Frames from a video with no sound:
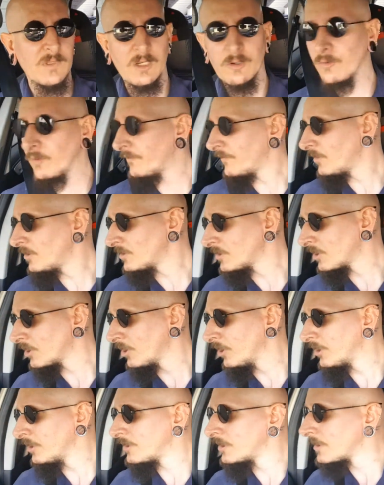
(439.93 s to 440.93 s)
Reviews are
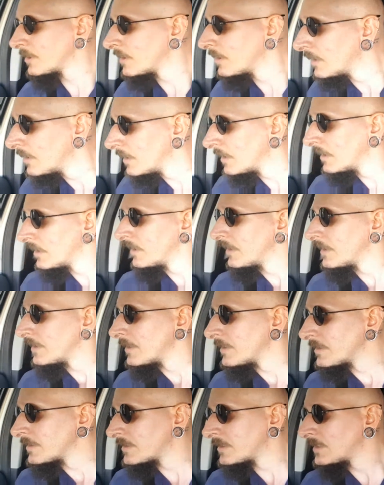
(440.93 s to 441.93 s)
good.
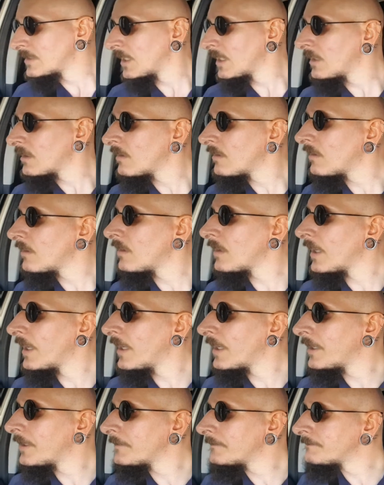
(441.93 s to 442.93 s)
Single
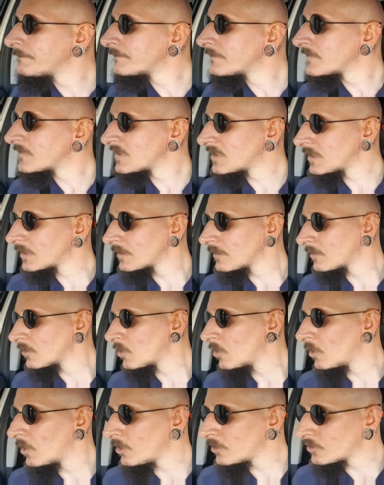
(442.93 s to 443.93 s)
uh, single
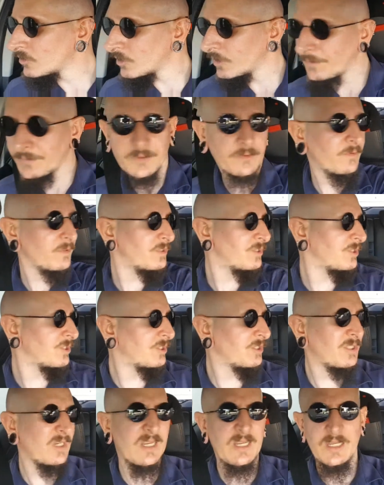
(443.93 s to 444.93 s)
coil dripper,
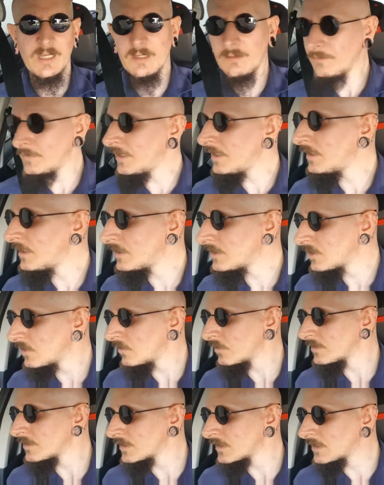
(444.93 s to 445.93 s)
which I'm leaning
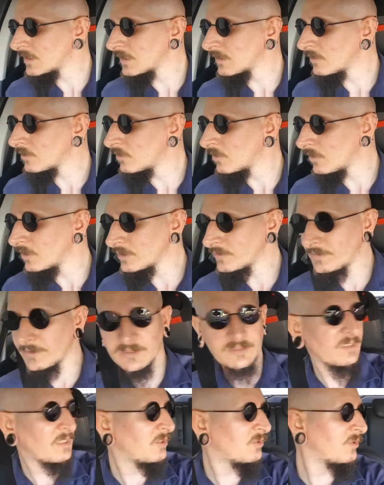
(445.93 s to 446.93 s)
towards the single coils
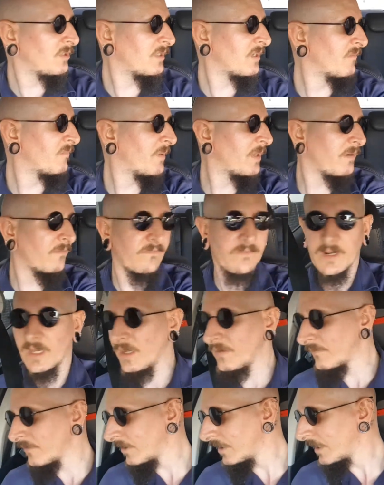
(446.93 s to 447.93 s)
because they do give better
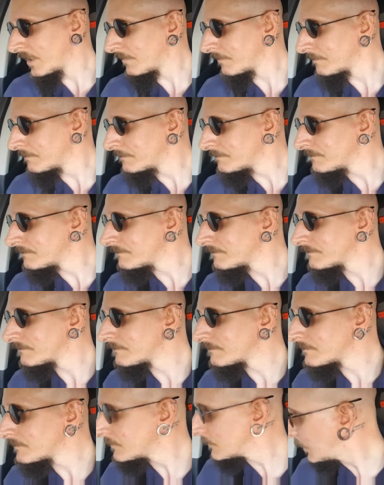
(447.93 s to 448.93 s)
flavor and I'm
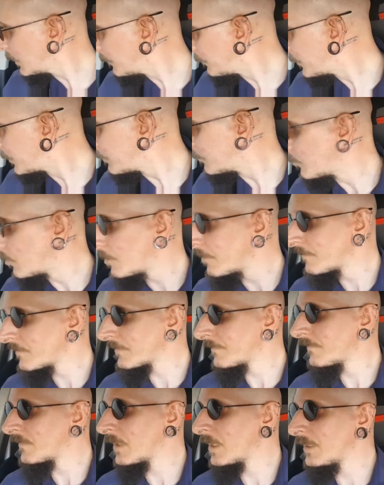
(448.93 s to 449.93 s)
a bit more of
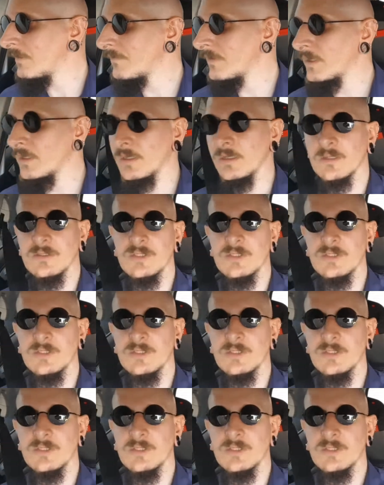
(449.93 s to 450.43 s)
a flavor